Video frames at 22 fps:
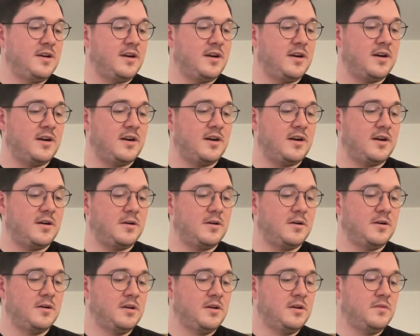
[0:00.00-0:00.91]

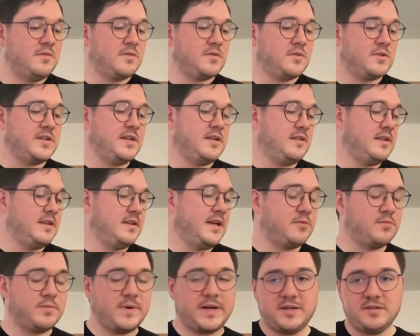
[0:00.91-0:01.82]
their
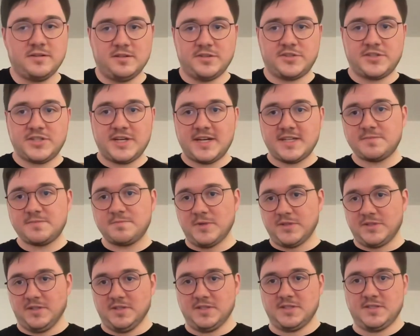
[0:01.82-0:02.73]
like regular chats,
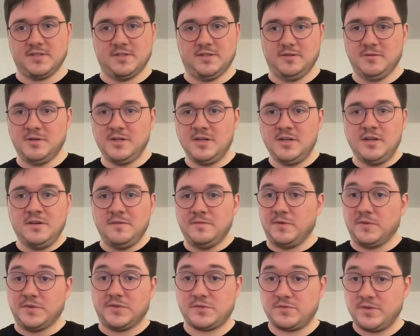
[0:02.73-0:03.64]
but also
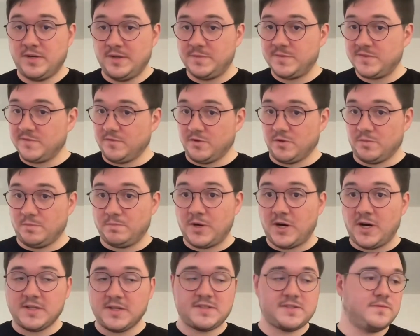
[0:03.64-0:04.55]
for scripts, for
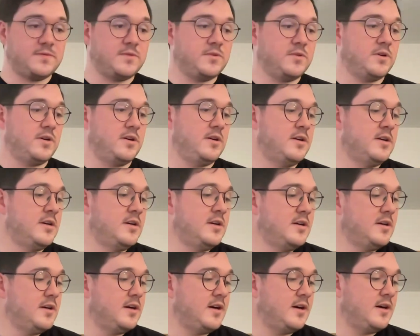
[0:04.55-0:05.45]
bots, for
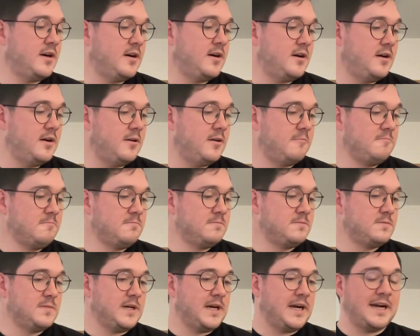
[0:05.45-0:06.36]

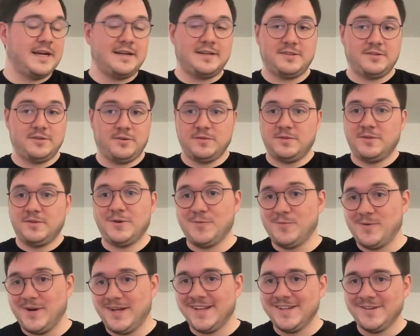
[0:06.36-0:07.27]
I don't
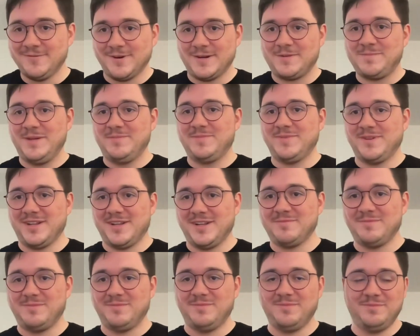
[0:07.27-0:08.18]
know what people
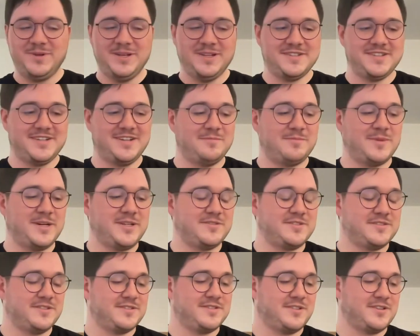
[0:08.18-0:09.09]
are building on
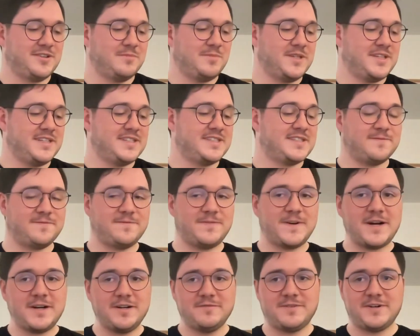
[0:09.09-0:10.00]
Matrix.org, but it's
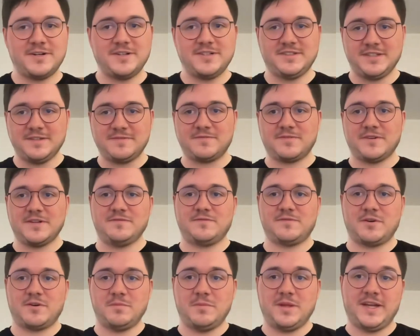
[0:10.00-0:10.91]
very
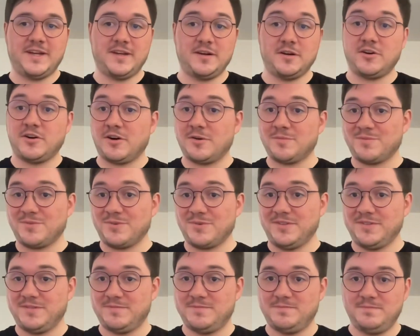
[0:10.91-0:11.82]
different from like a
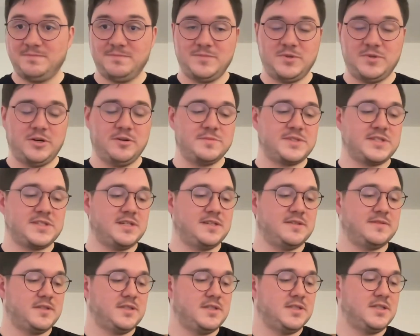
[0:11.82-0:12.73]
corporate home
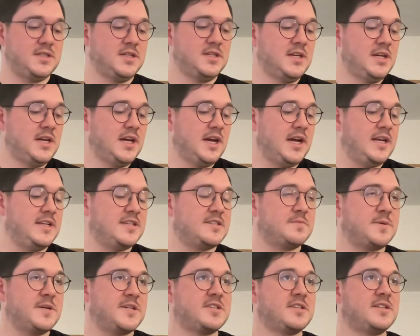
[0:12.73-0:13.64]
server, and
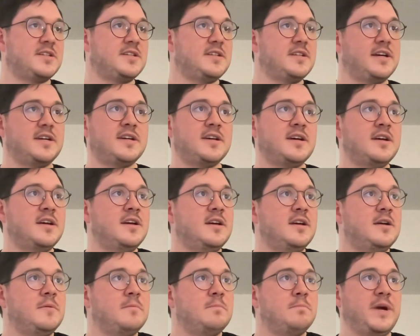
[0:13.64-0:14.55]
especially like
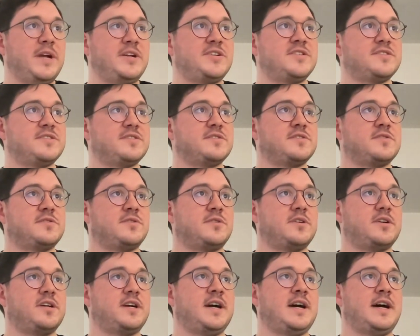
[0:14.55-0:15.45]

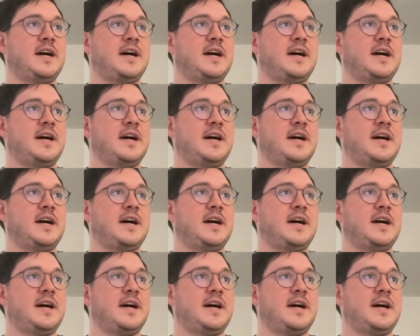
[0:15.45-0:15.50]
Matrix.org